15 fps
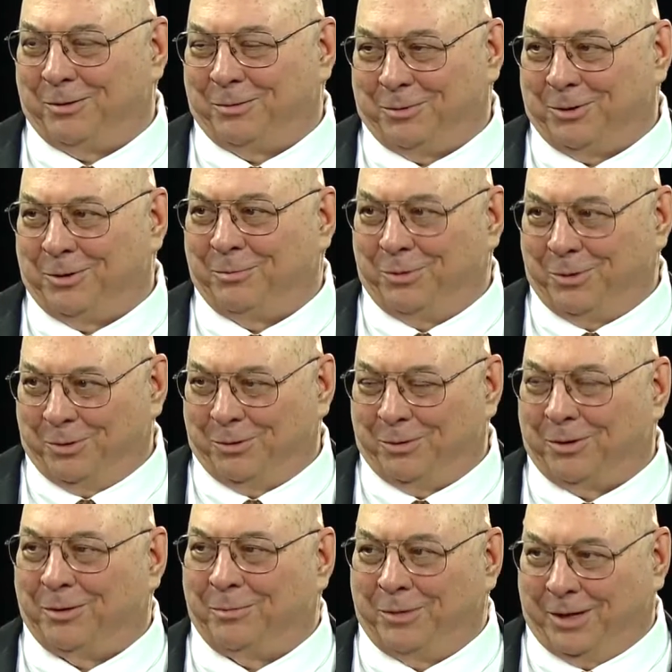There was computer
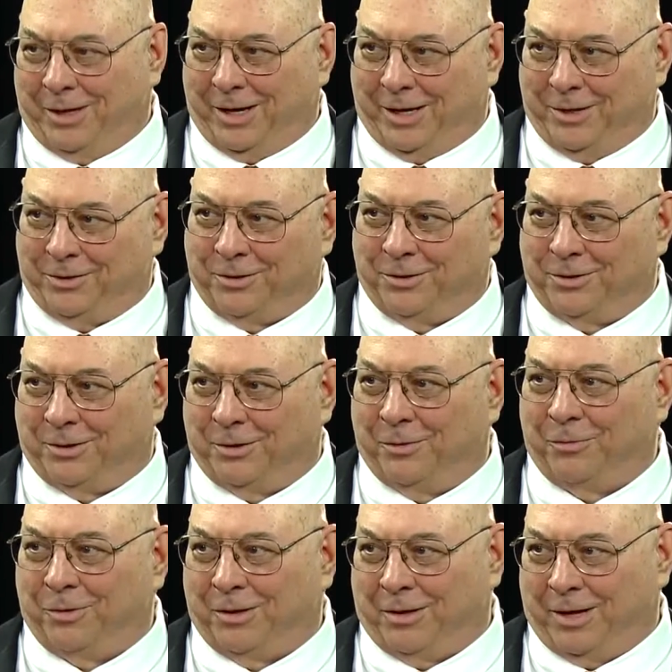and communications. And
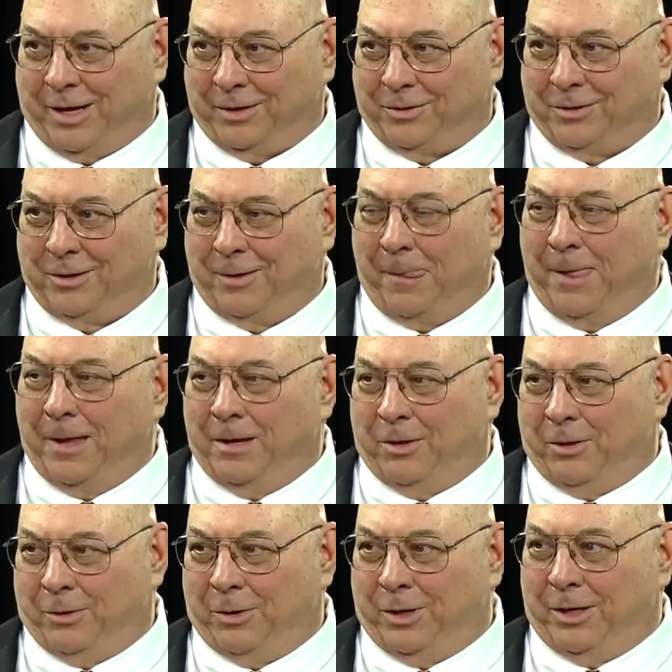over the last
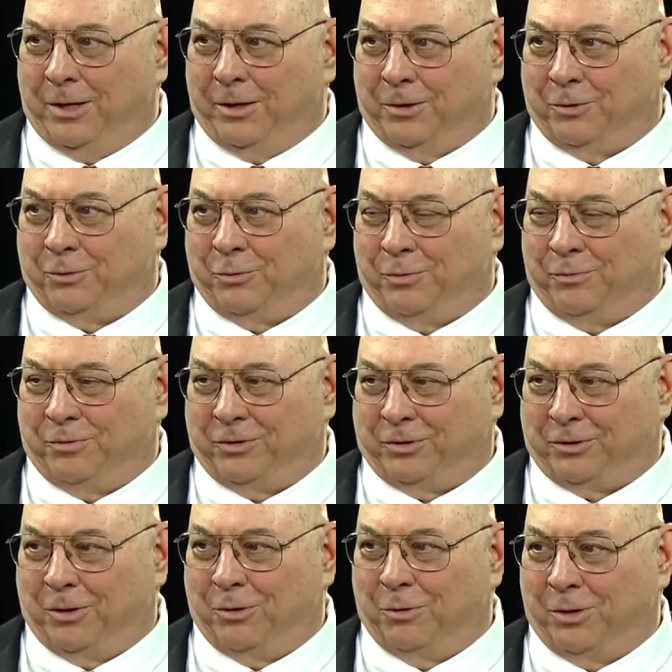30 years, we've
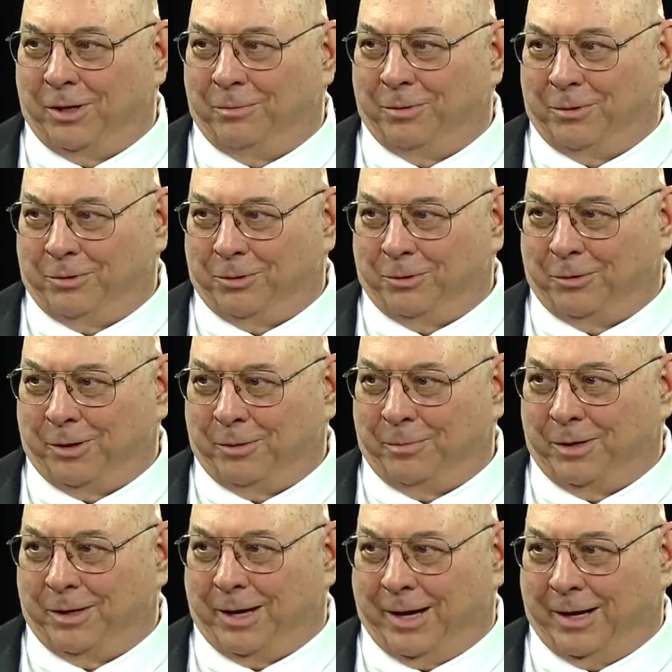slowly but surely
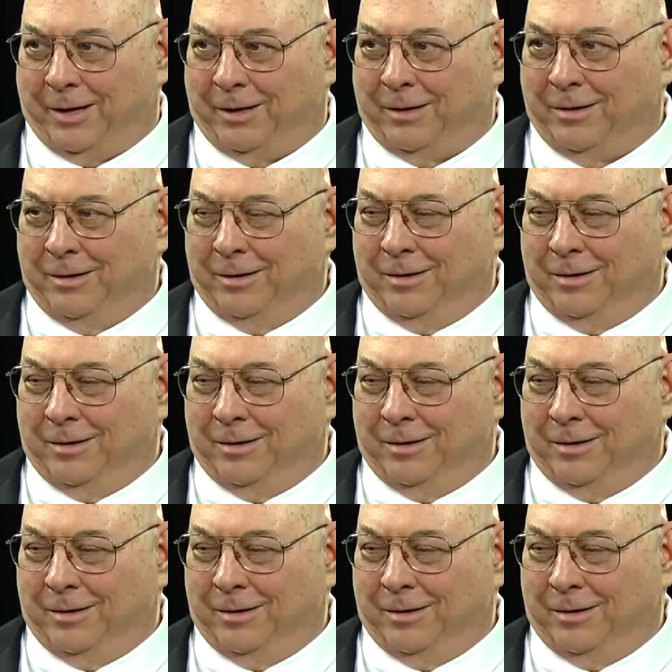been adding